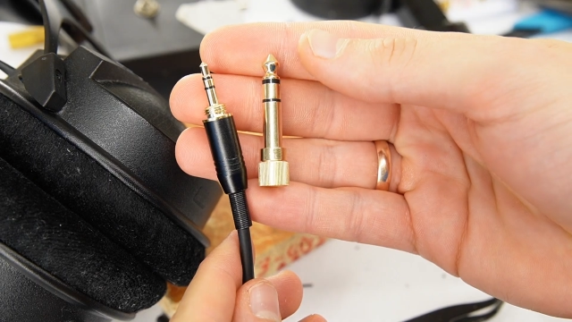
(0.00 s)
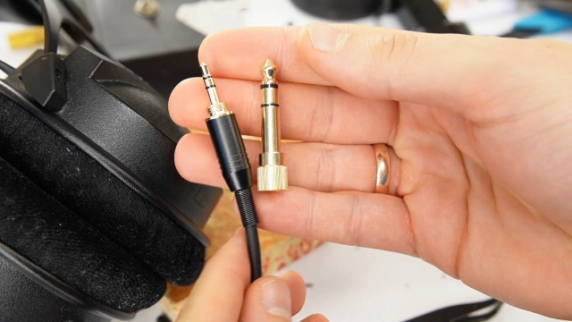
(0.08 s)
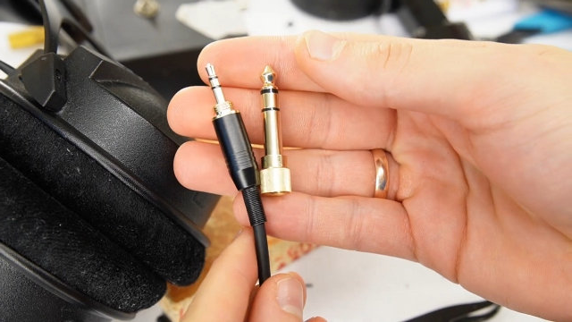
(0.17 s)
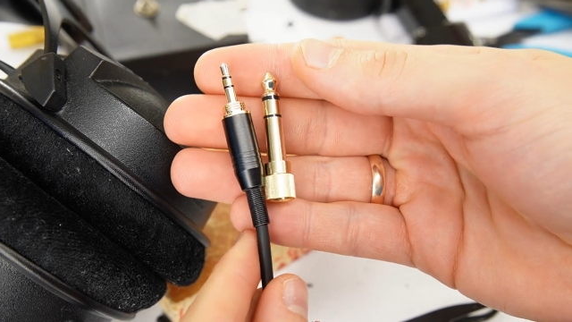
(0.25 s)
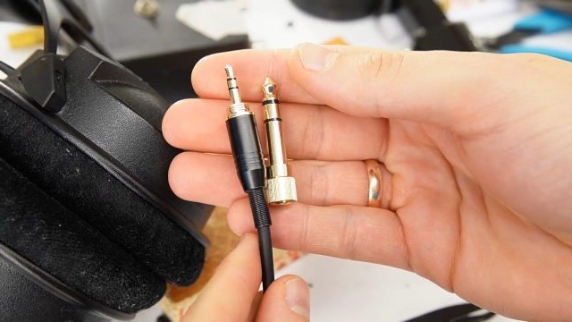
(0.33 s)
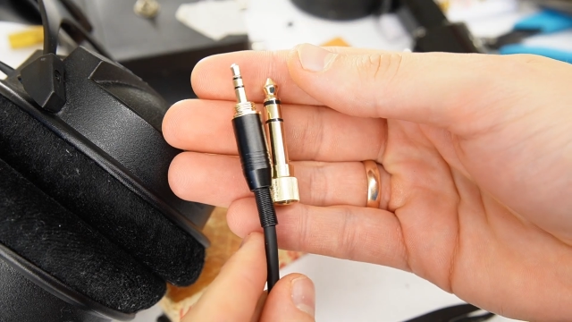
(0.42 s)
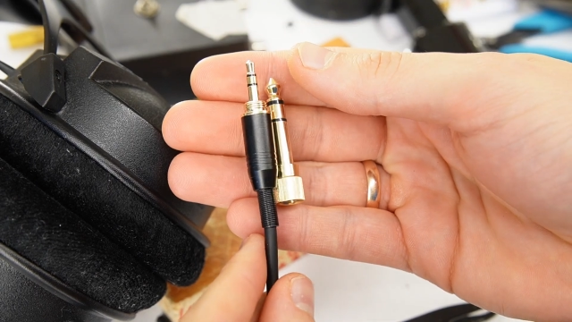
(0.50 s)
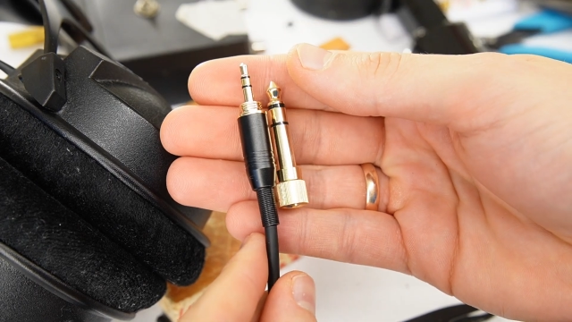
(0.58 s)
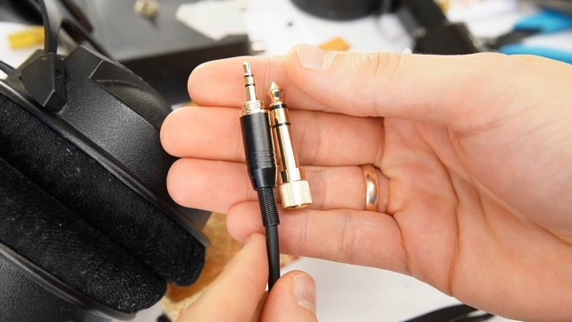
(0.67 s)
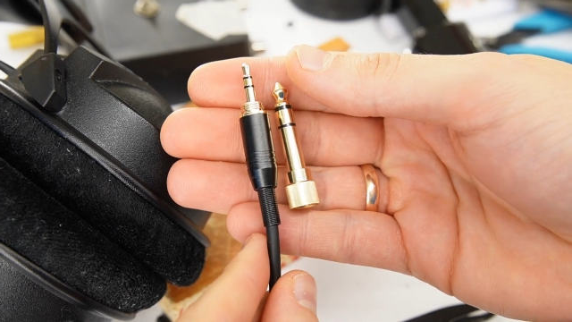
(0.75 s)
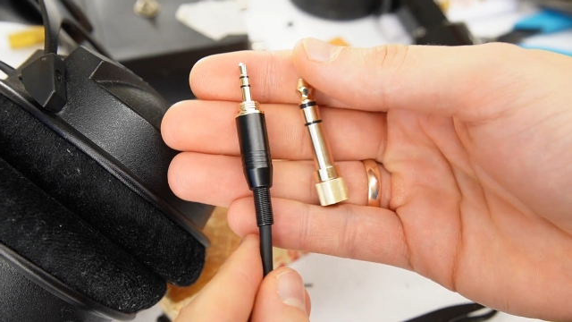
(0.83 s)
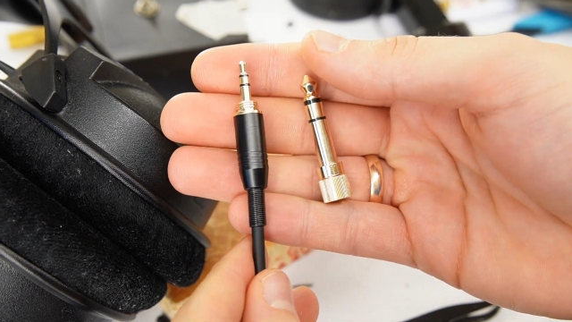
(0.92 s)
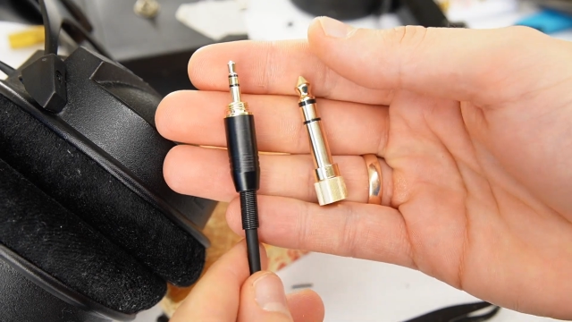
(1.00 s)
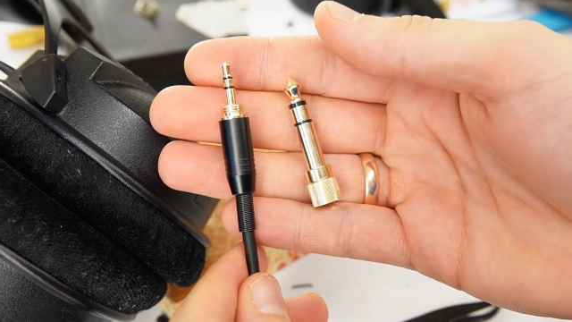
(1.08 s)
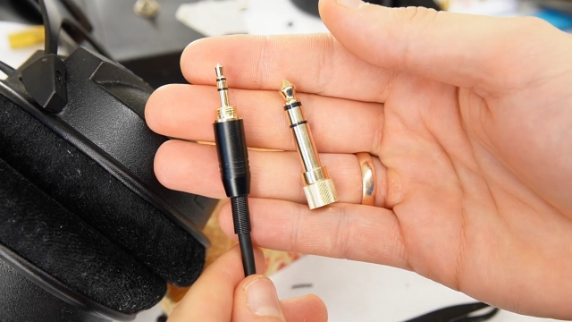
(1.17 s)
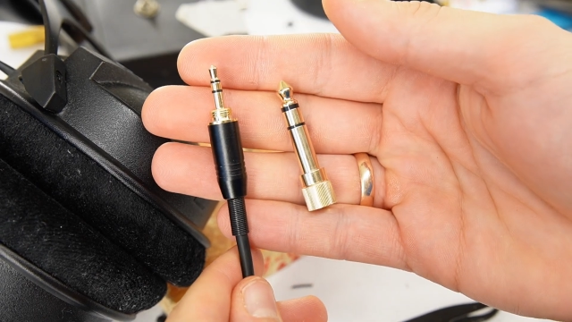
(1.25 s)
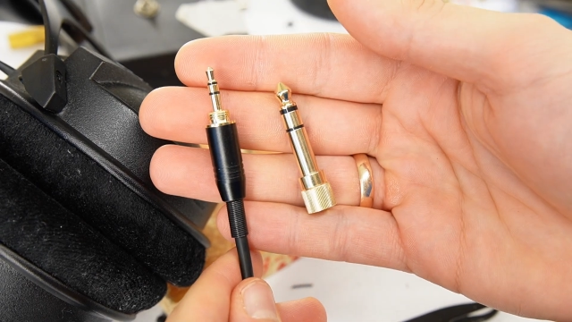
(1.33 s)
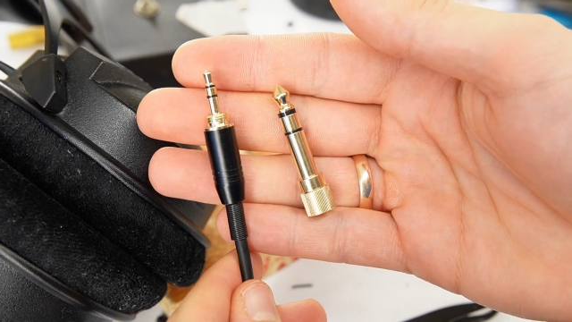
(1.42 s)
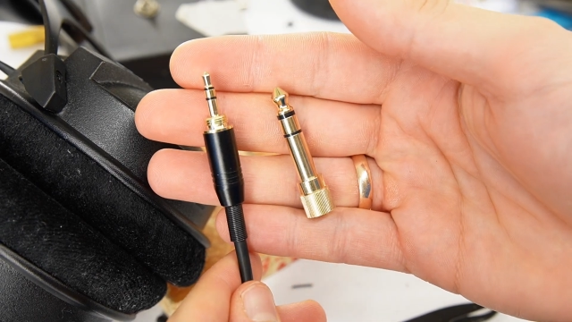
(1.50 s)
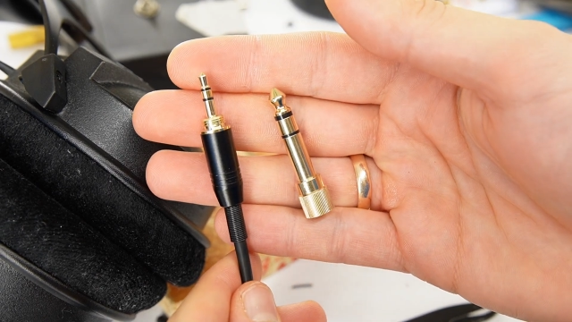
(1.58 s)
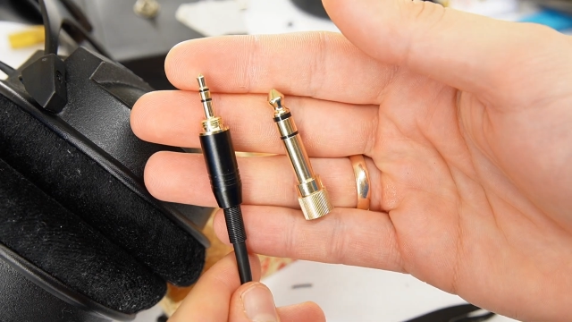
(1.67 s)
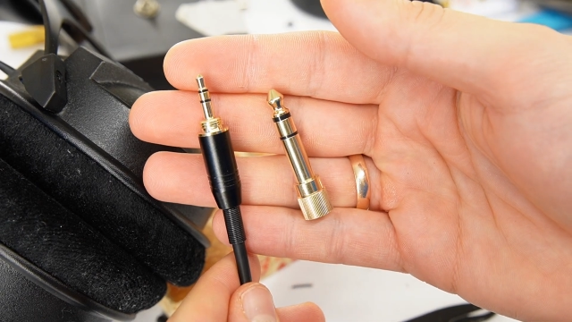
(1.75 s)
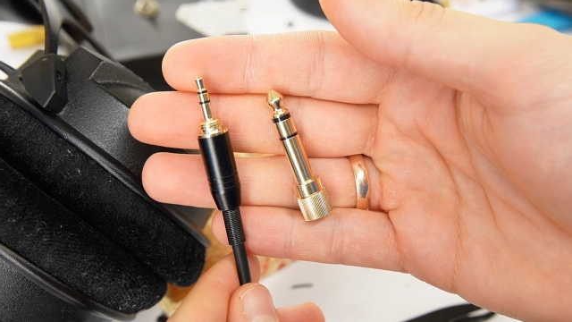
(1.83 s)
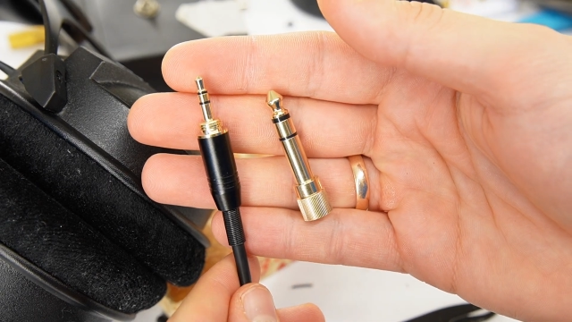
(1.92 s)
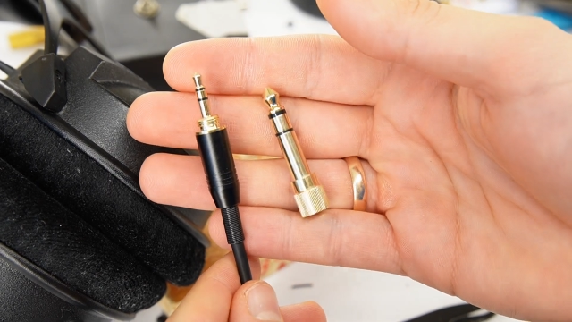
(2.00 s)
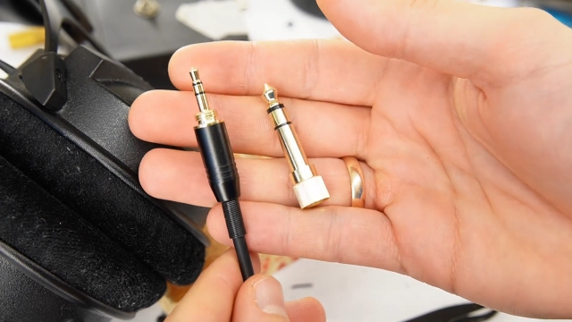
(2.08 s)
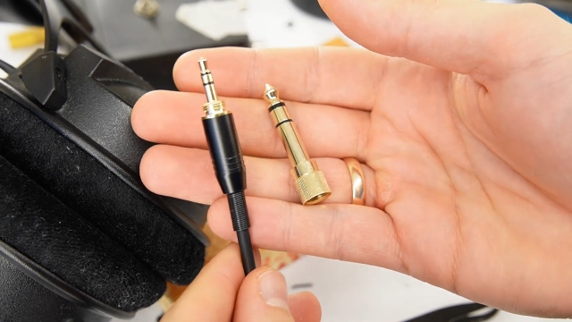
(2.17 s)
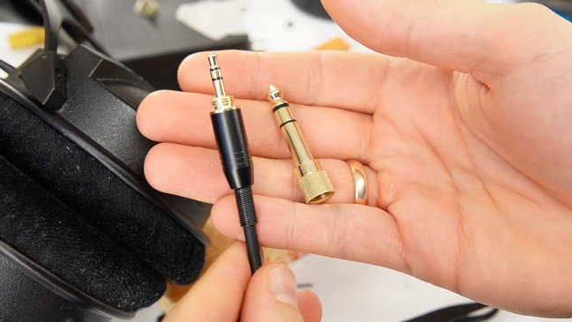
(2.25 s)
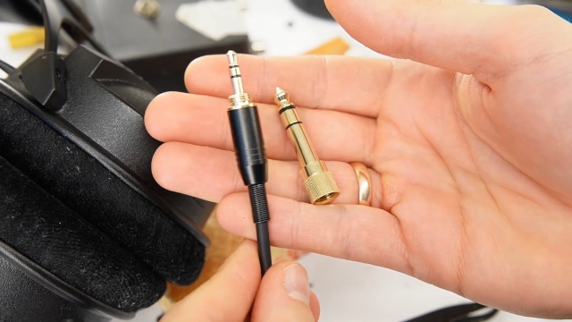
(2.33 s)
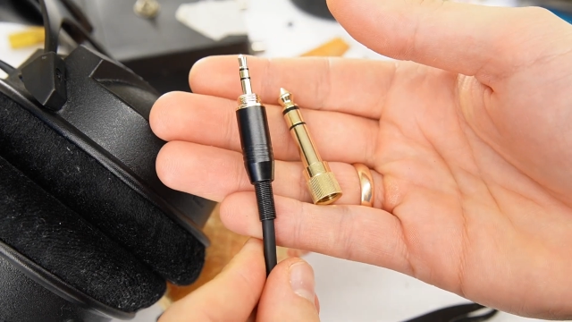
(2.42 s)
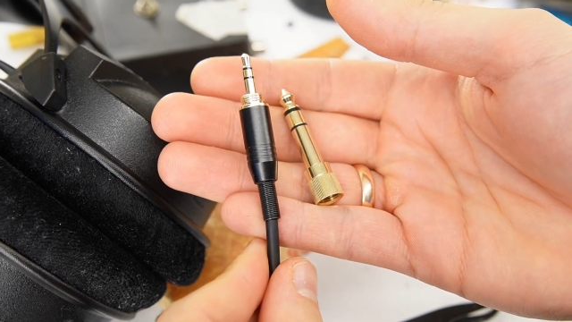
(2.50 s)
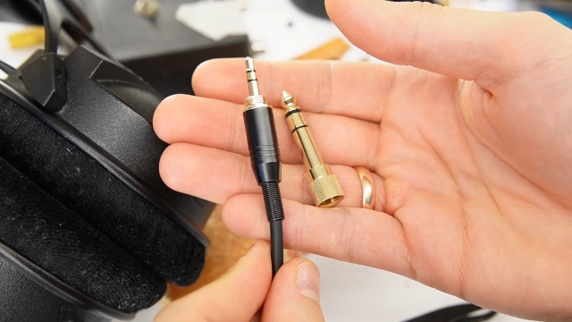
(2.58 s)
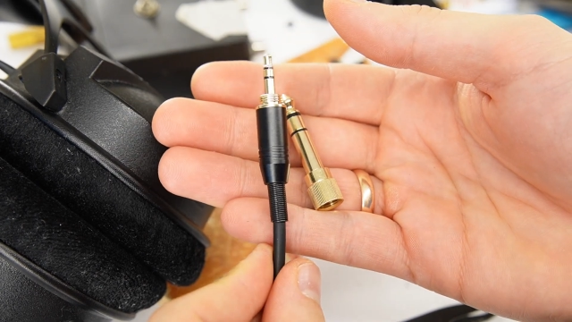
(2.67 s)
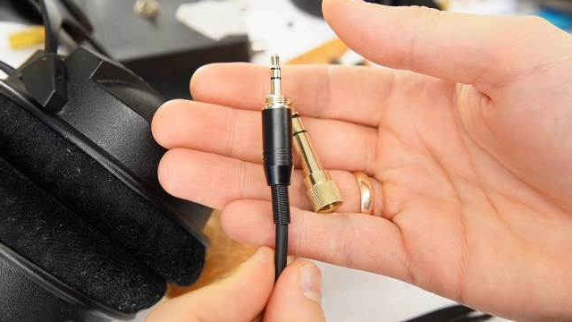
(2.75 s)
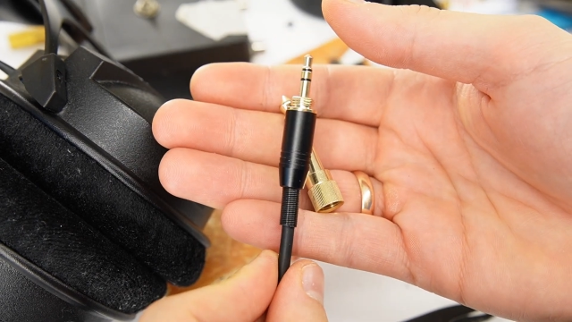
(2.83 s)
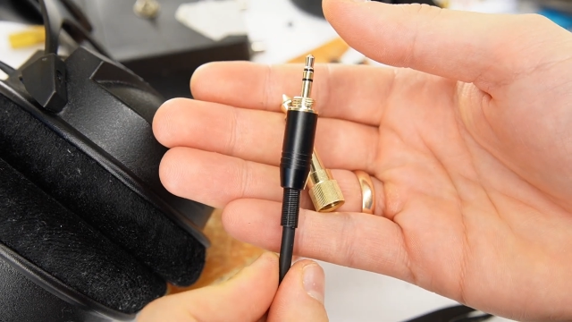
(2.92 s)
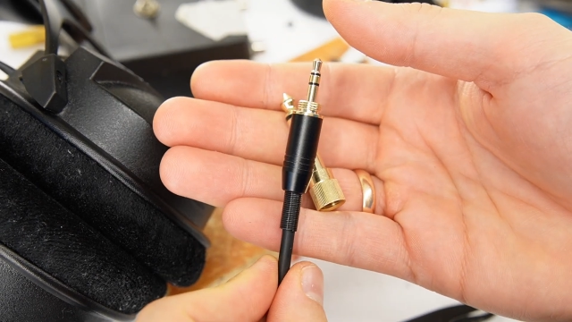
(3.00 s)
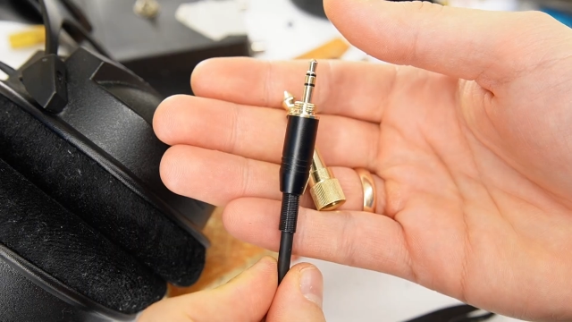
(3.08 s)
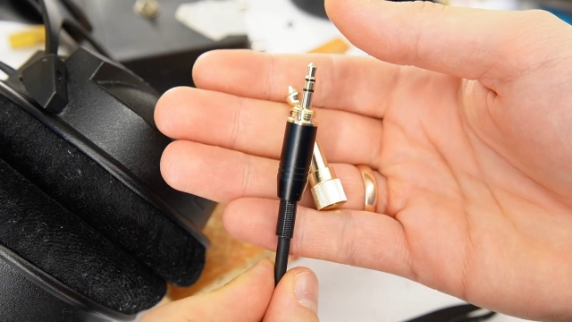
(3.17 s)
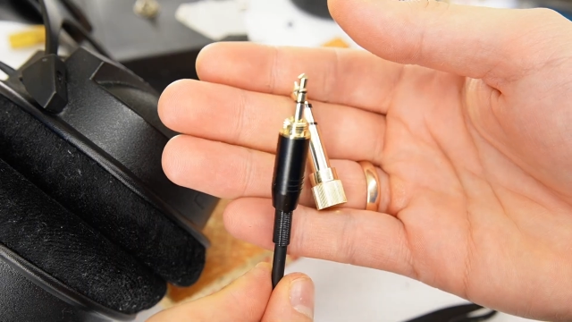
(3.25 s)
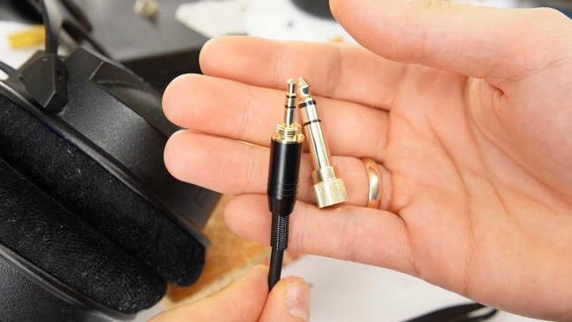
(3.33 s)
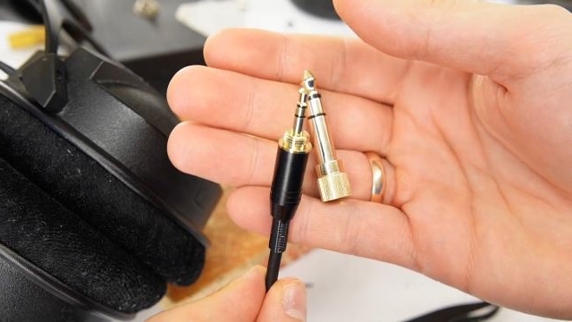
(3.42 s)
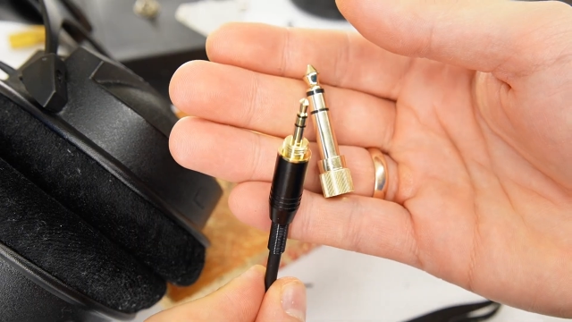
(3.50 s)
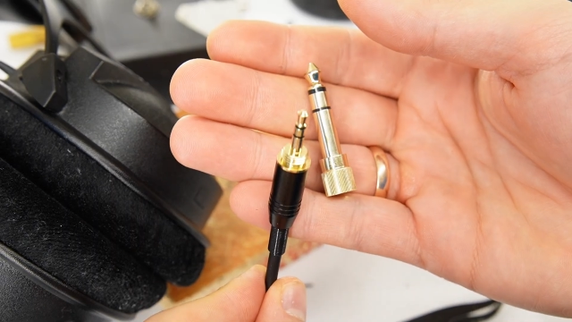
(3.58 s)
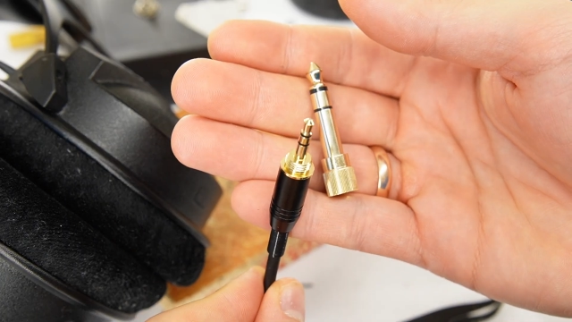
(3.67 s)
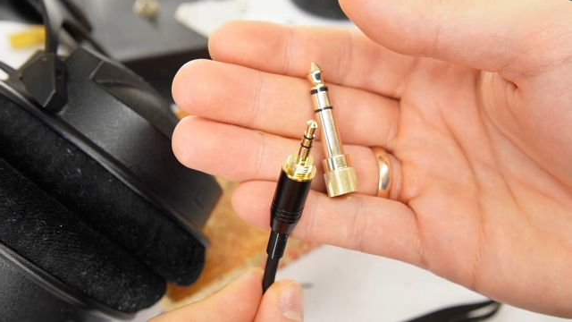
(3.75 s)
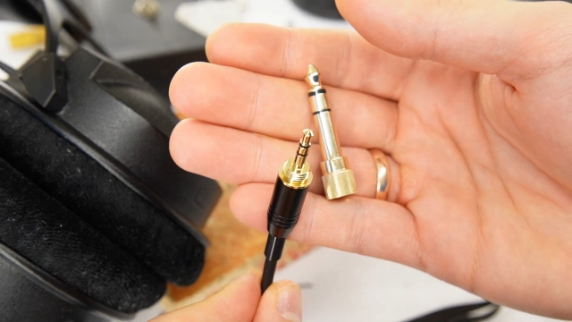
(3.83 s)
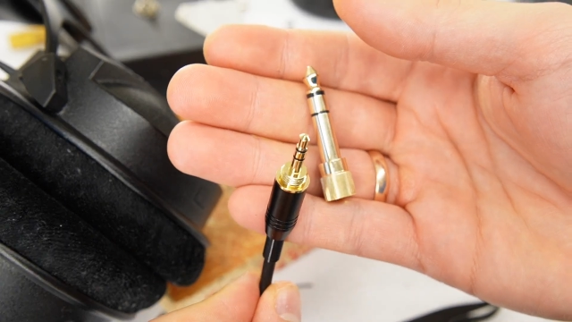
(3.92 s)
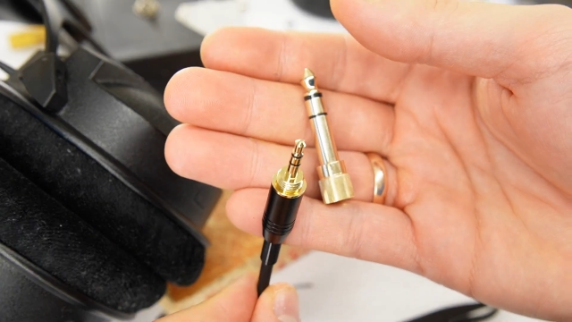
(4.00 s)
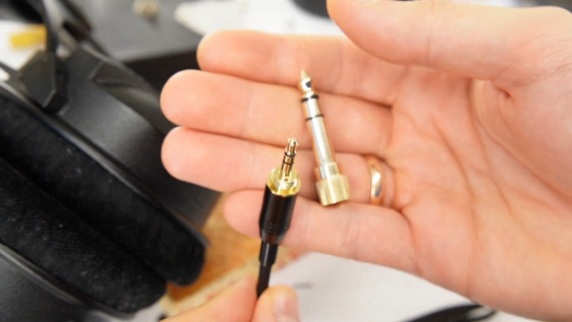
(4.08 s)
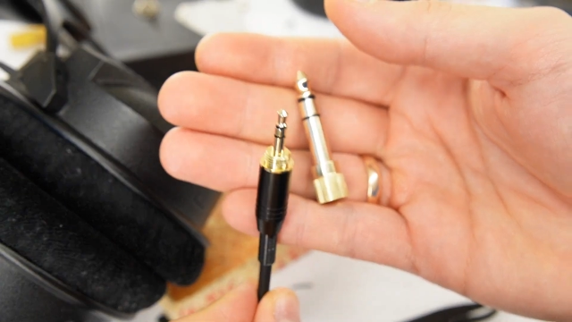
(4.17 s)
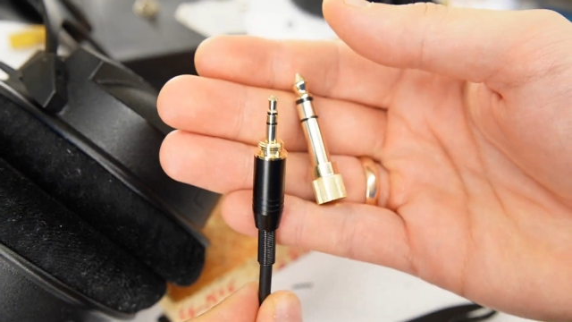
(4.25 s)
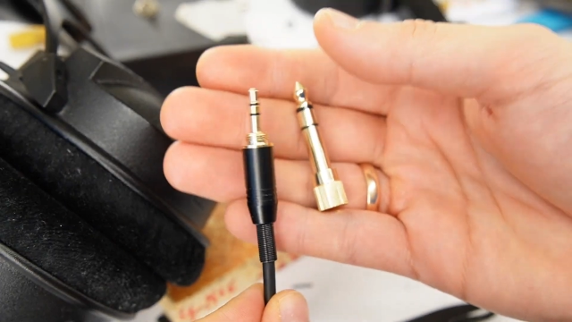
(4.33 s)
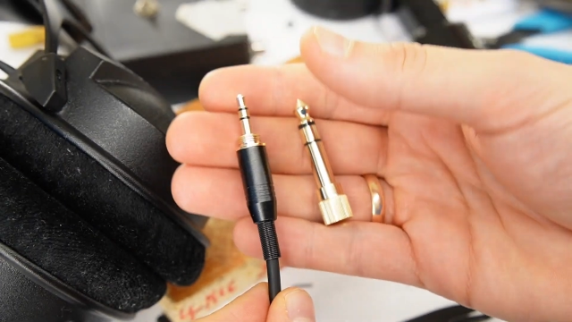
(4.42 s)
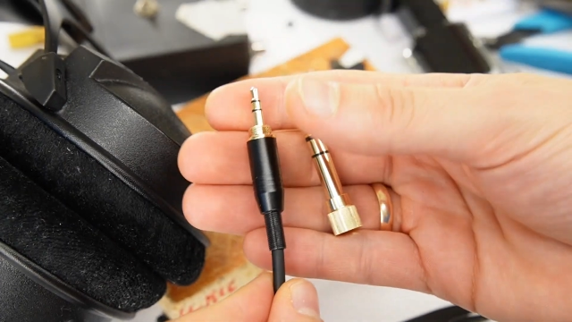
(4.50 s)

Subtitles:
[unreadable: no face in view]